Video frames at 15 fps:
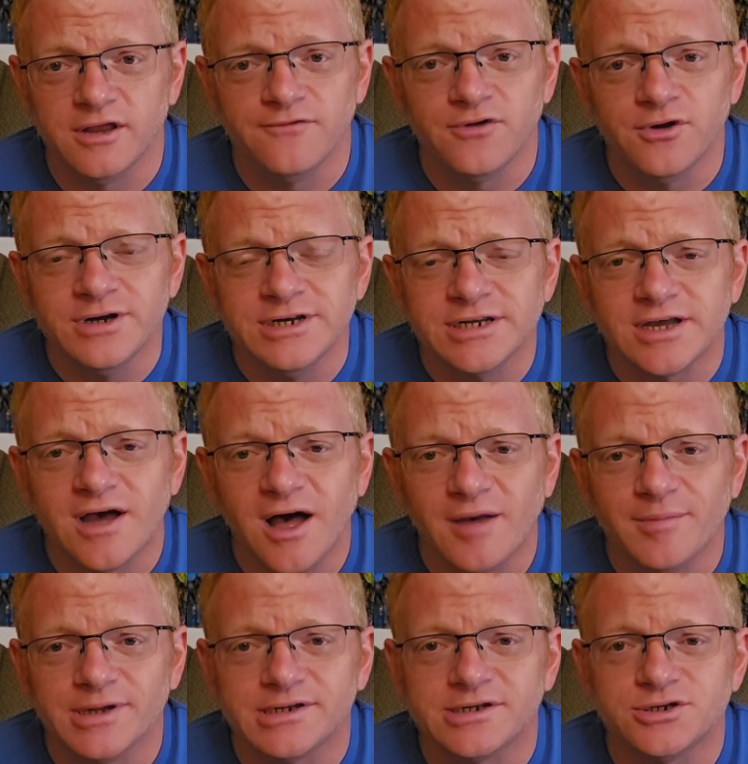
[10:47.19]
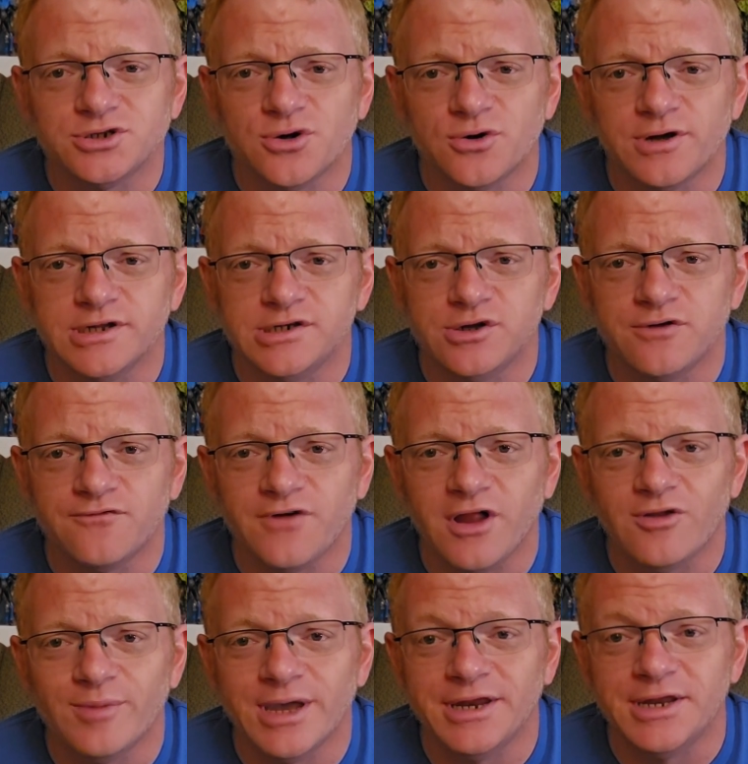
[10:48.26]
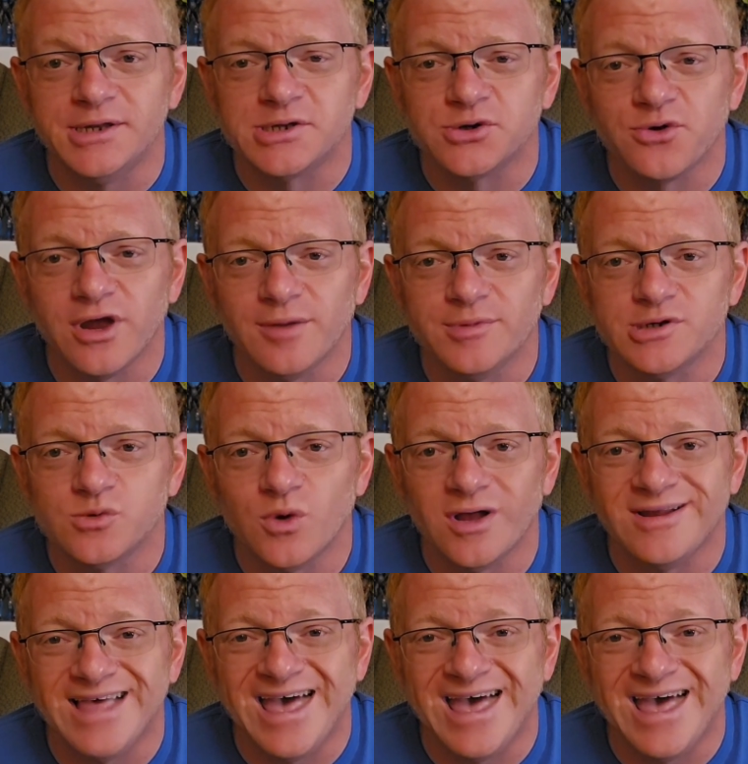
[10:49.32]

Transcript: If you're into comics and toys, you could follow me on Instagram as well,